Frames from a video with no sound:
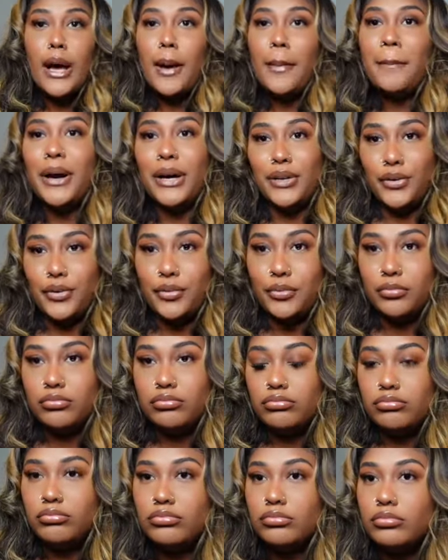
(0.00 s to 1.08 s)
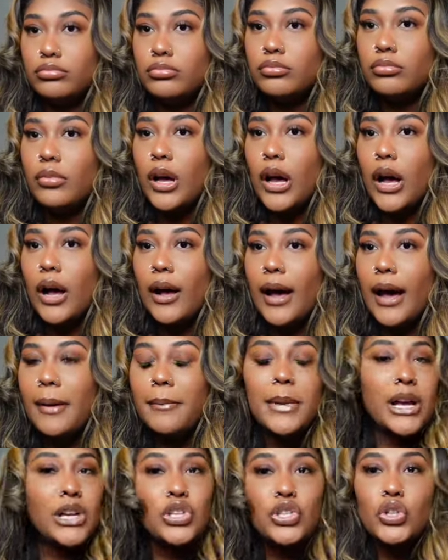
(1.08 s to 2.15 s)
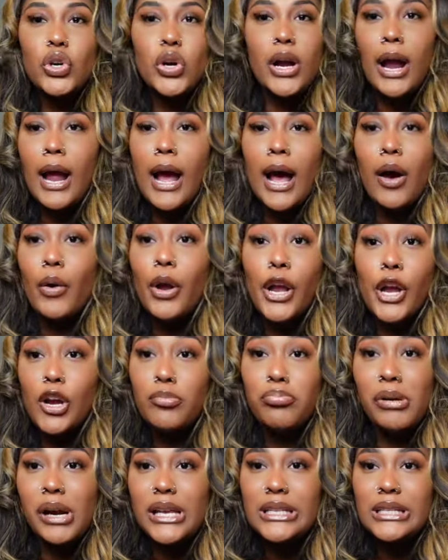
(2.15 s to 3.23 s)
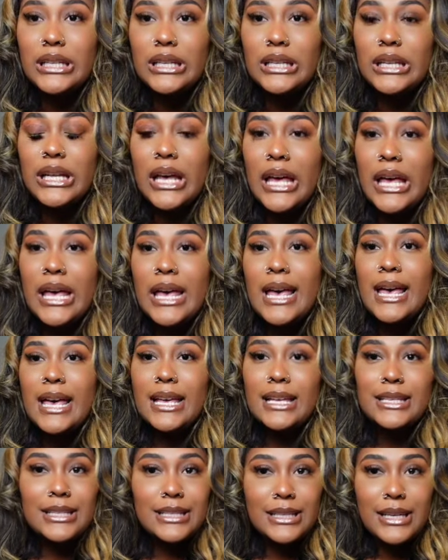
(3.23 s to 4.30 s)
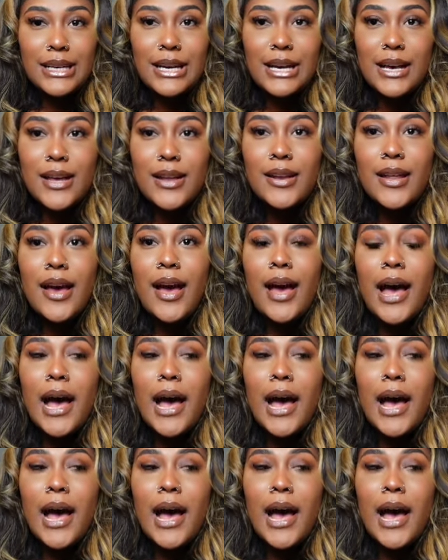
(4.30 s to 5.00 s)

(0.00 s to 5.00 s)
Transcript: a bundle. I'm not sure how hair pricing is done.